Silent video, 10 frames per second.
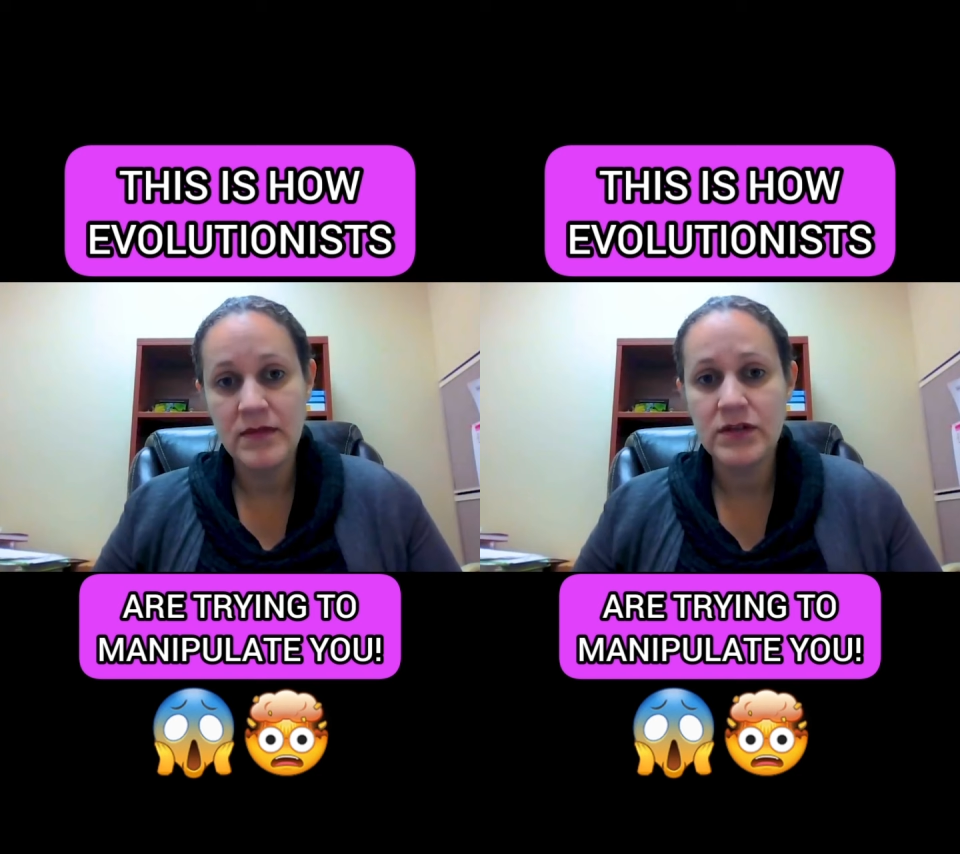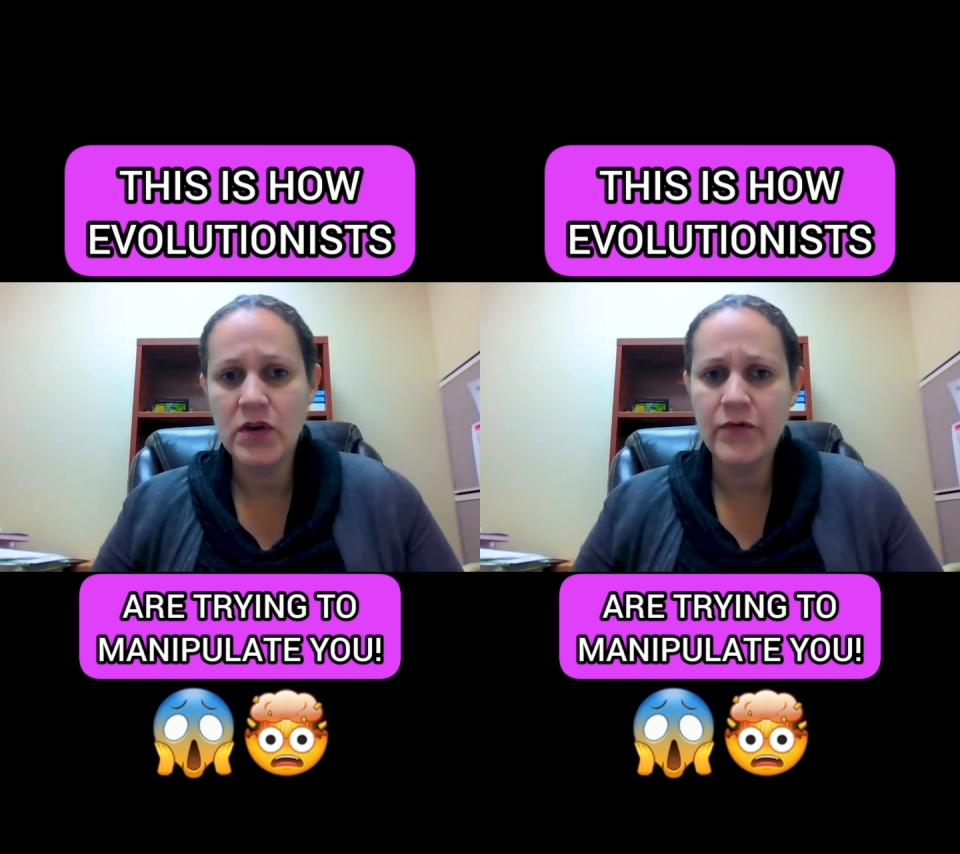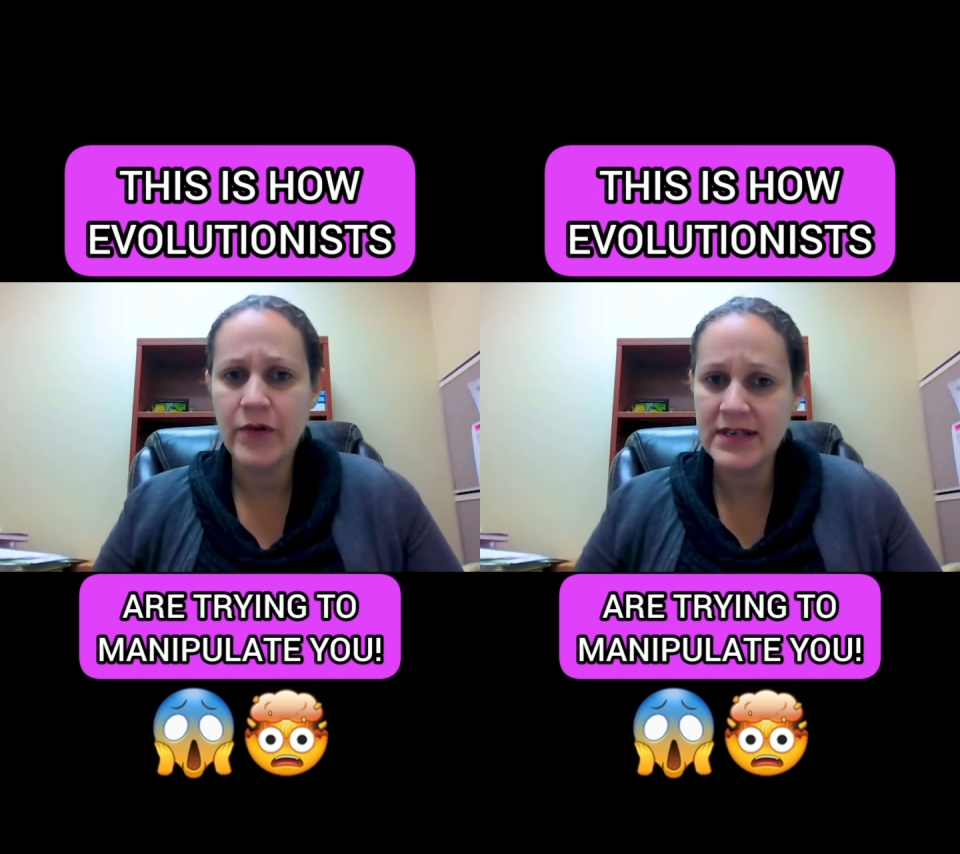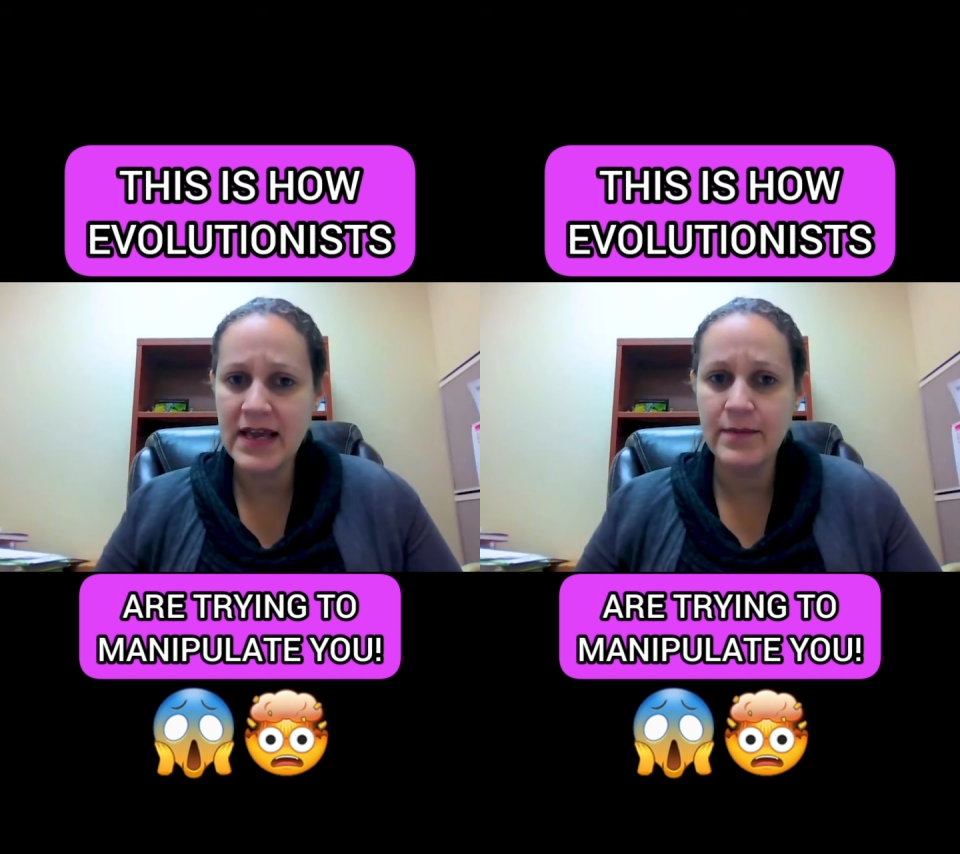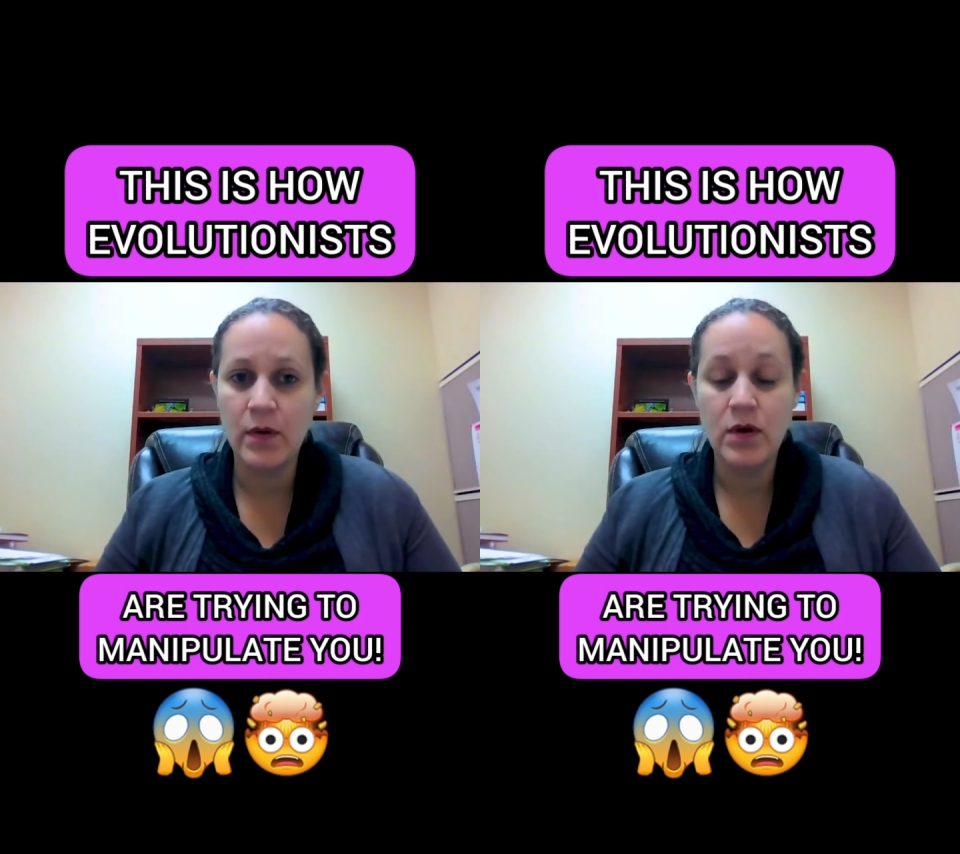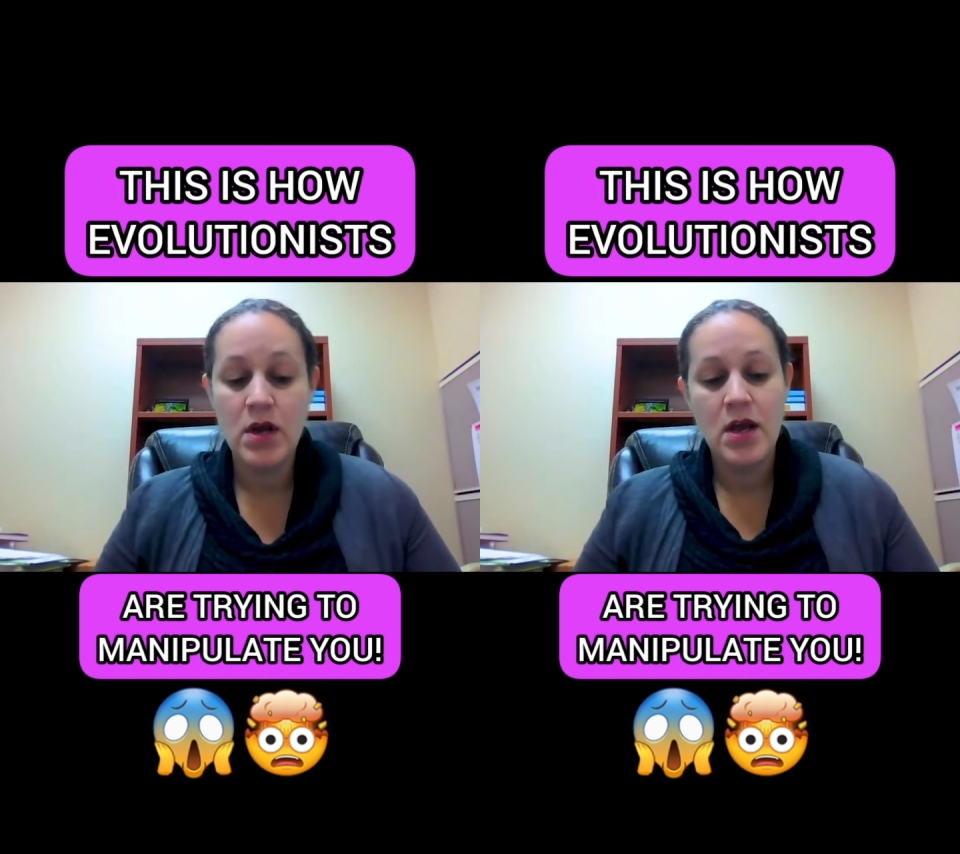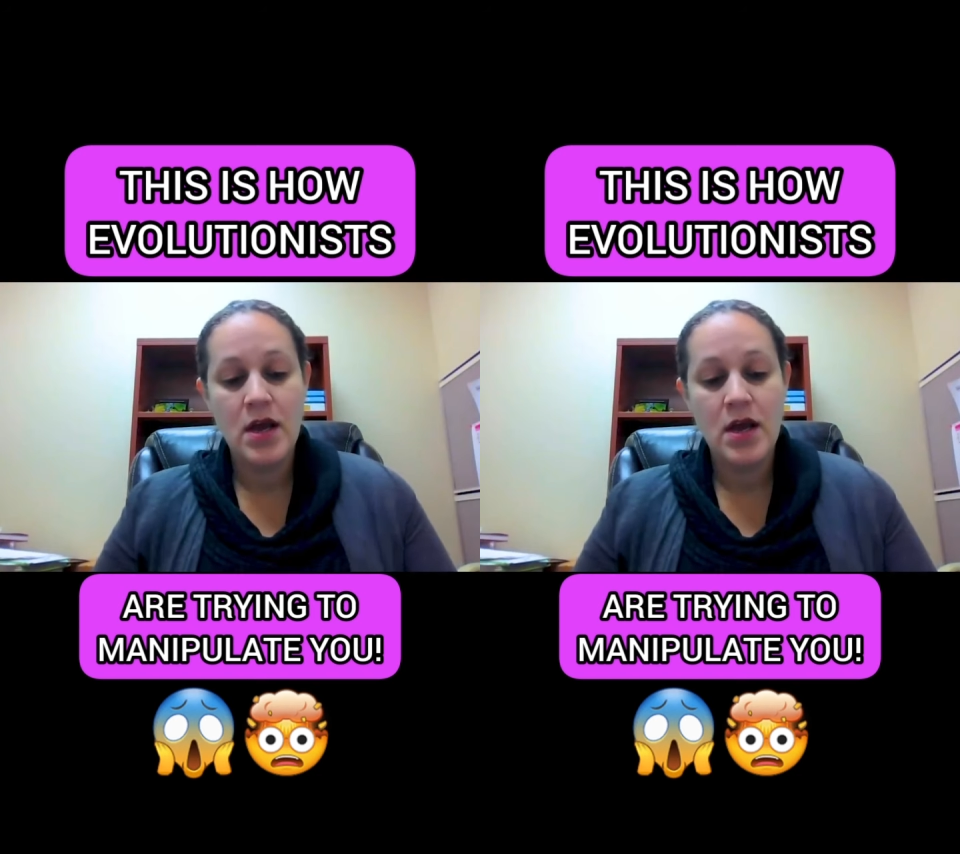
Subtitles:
So, for example,